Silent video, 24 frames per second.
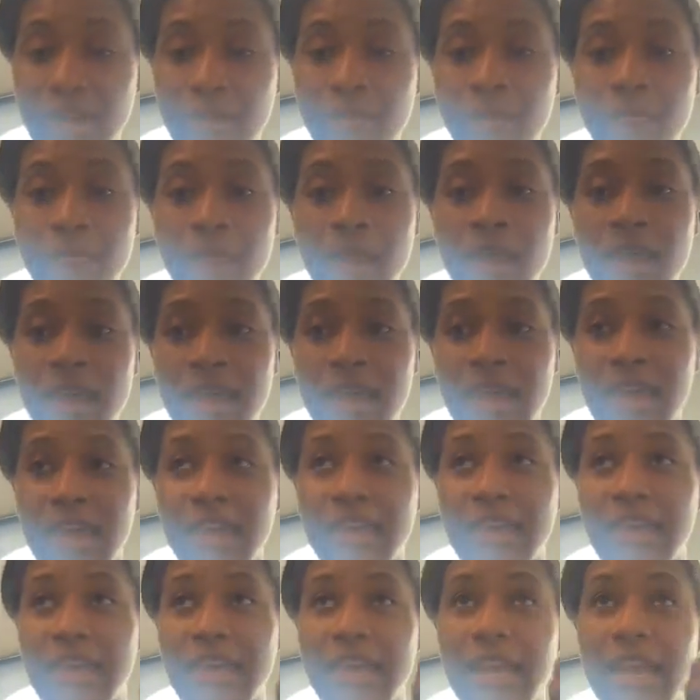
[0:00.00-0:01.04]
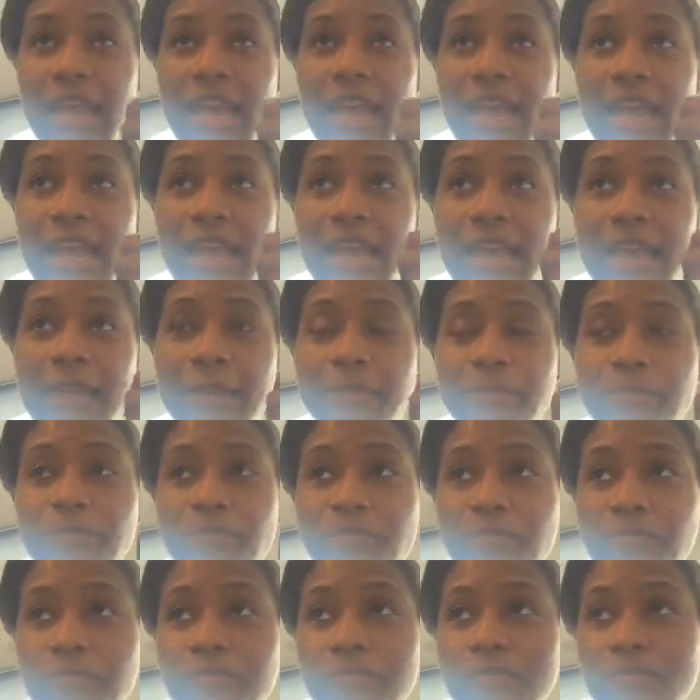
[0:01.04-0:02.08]
it and get a
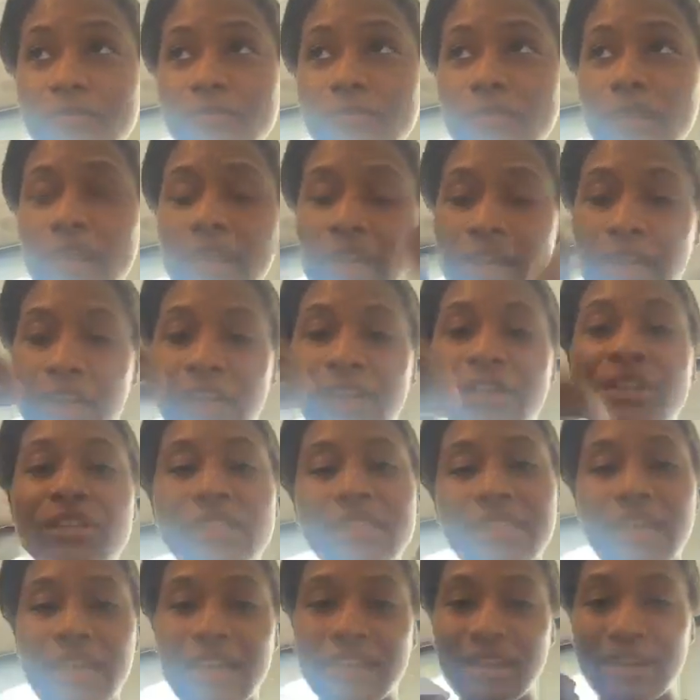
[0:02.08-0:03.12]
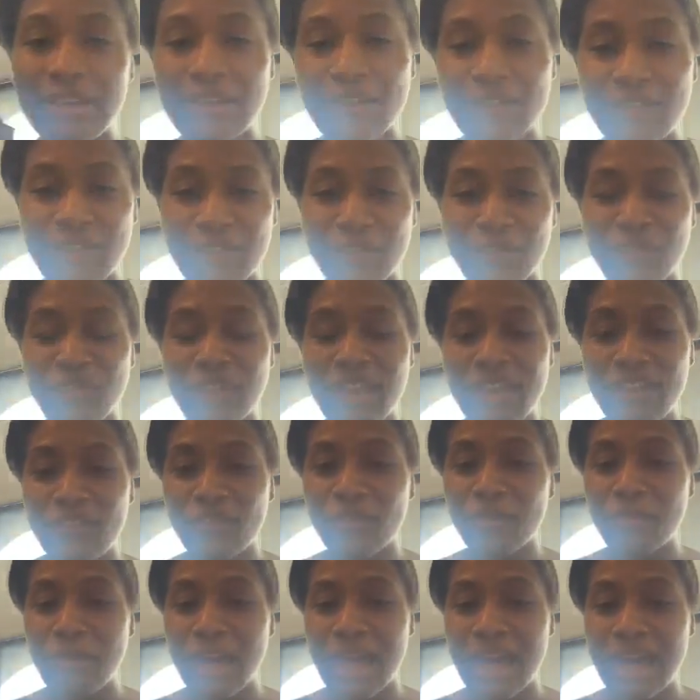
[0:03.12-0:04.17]
an understanding of the
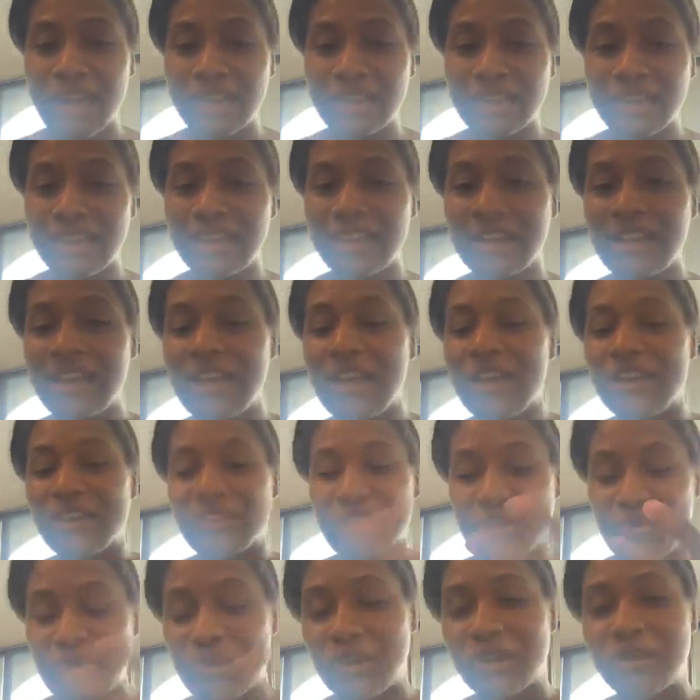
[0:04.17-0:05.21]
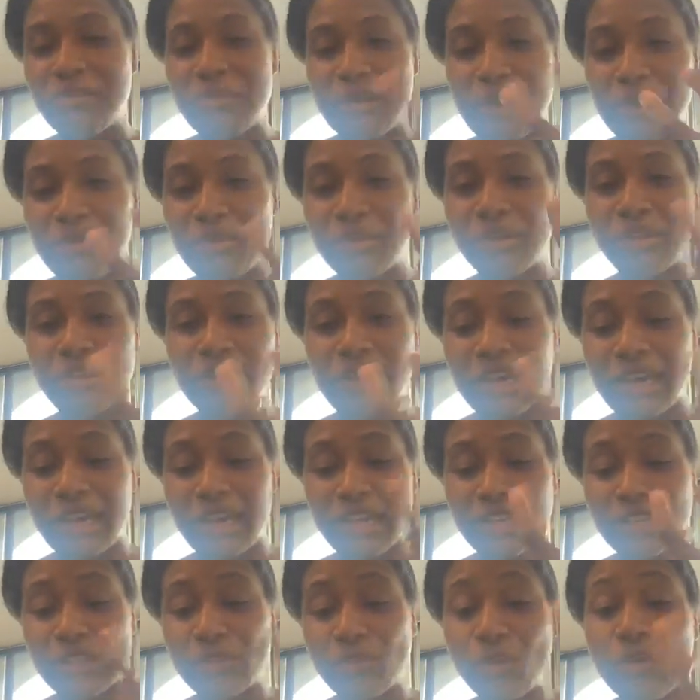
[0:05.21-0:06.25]
flavor palette. You want to be able to
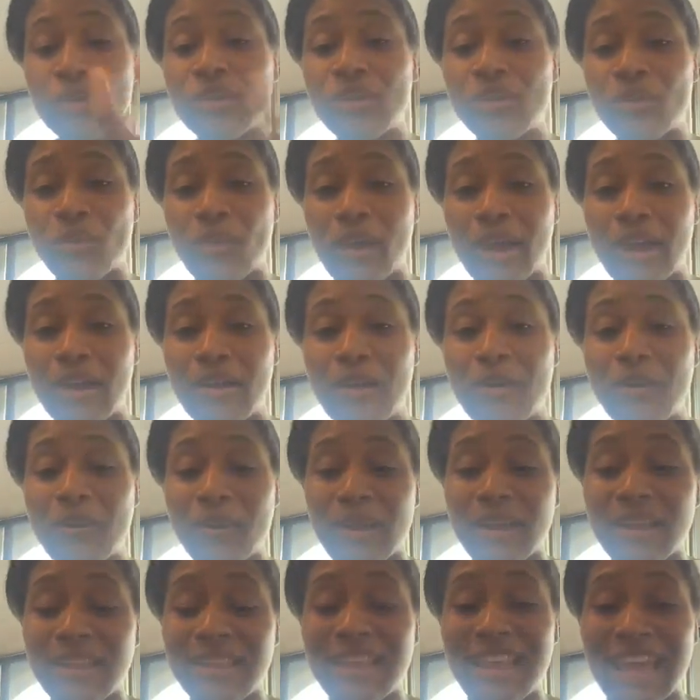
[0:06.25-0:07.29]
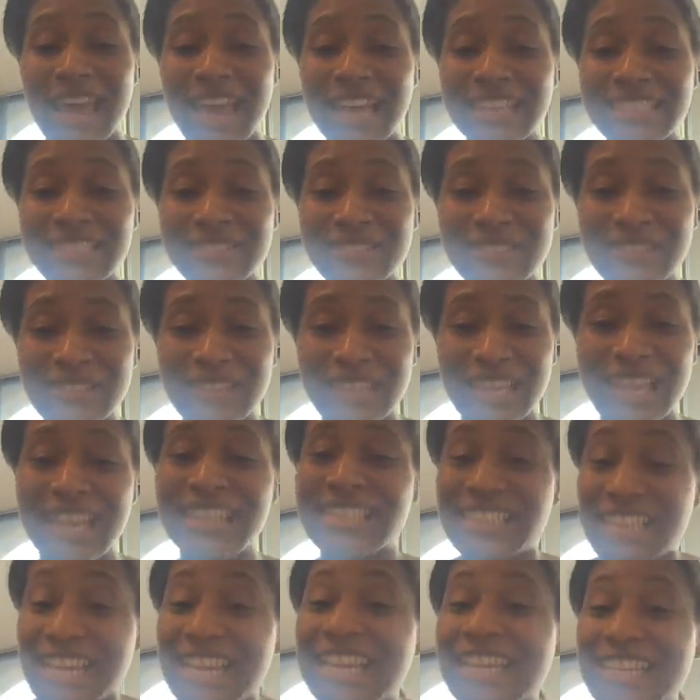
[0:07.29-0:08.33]
uh, swirl it around in the actual
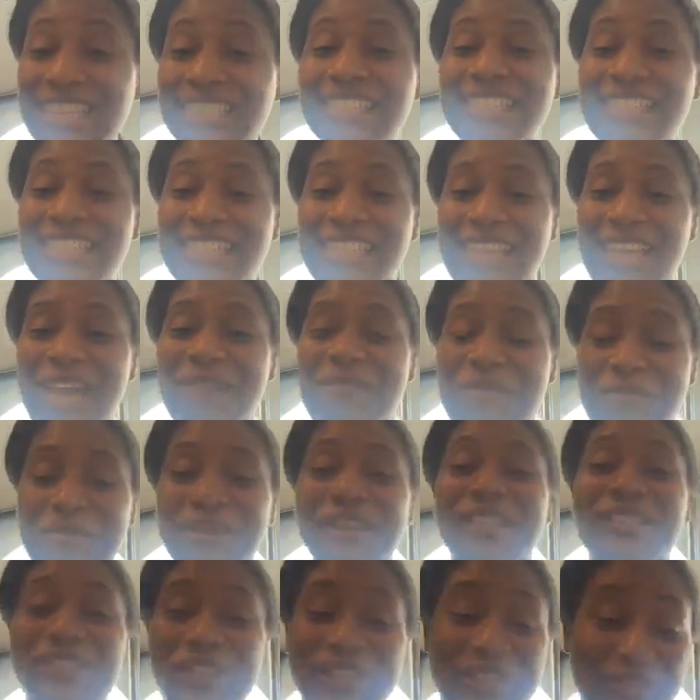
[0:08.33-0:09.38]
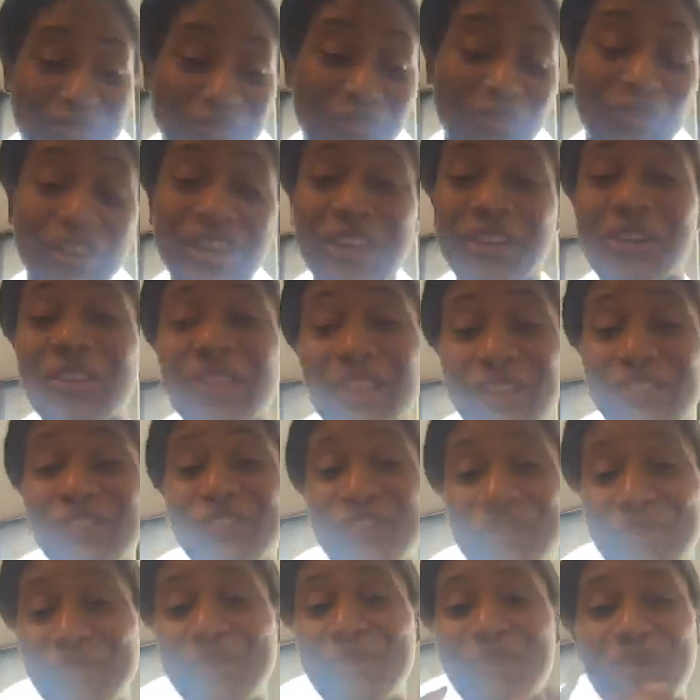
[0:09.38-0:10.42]
glass. Yeah, it is a disclaimer, but it's it's real. If
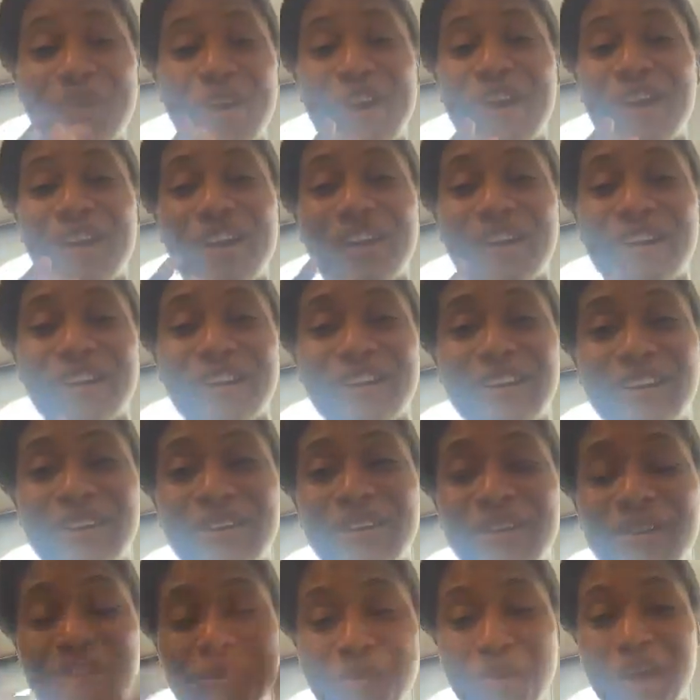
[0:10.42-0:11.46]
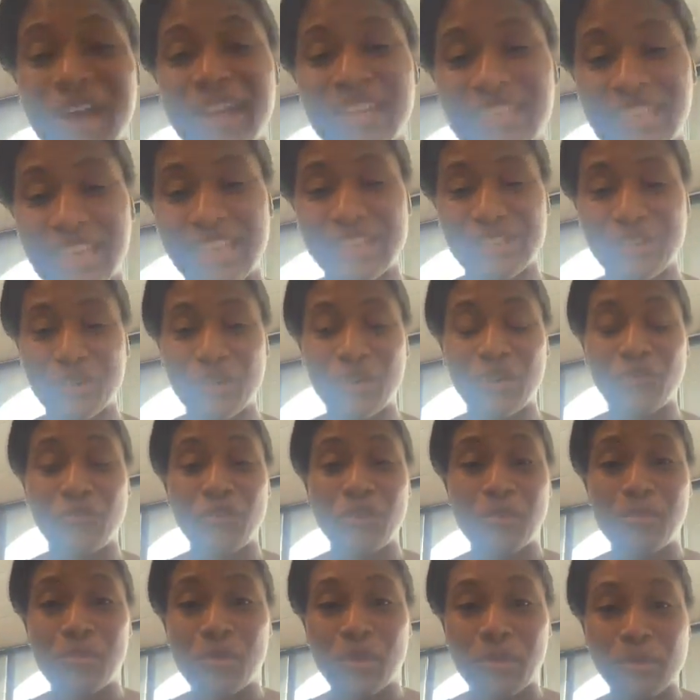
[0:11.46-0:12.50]
you are a, a wine taster, if
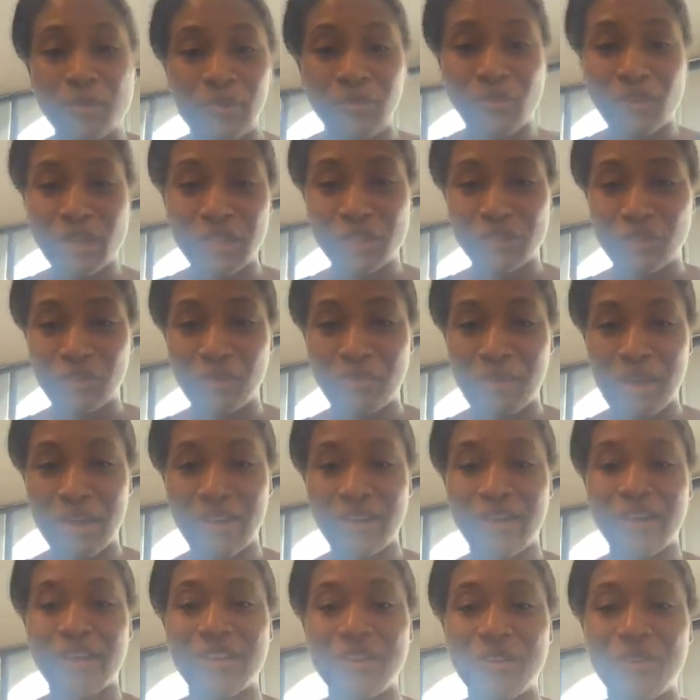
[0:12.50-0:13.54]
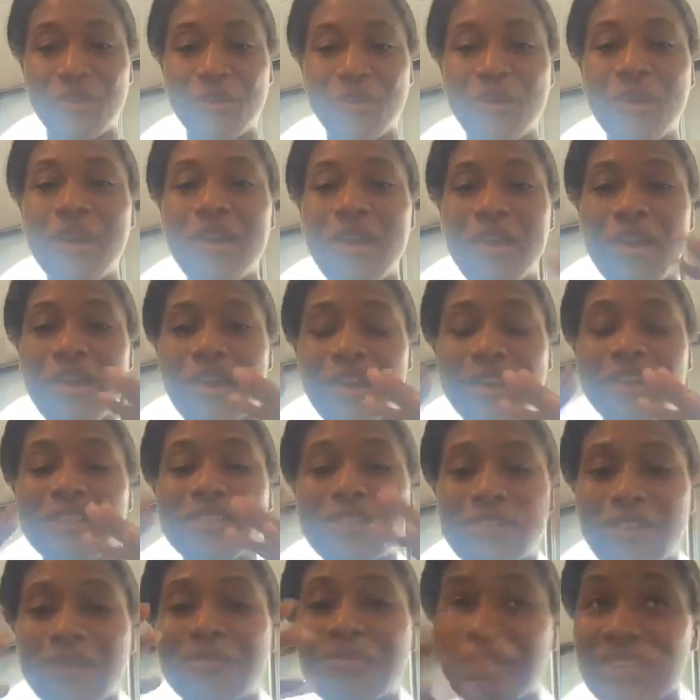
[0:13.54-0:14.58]
you're more professional about it, and you're a uh,
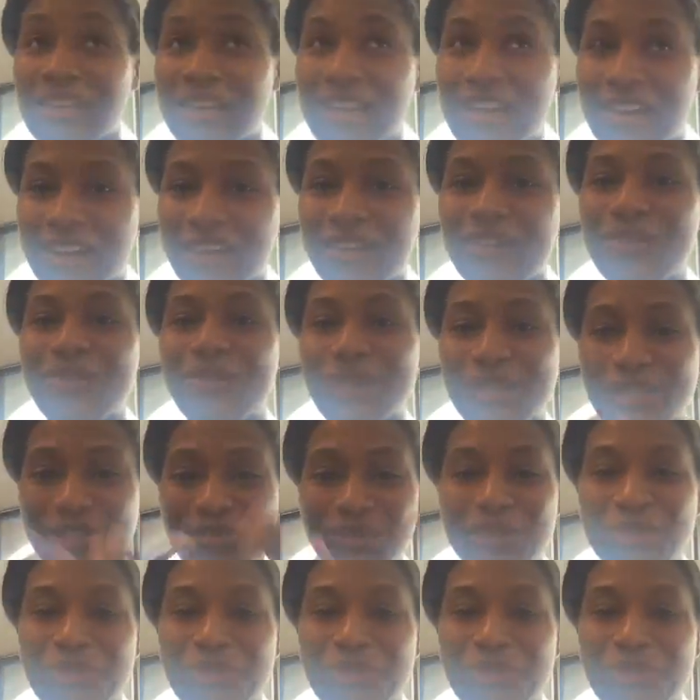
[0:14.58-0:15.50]
sommelier, which